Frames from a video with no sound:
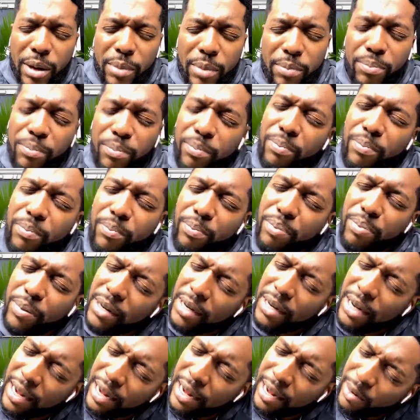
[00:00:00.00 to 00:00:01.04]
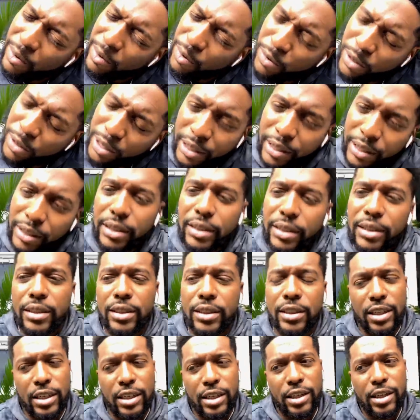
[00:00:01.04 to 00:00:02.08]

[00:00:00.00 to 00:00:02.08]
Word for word: My plan was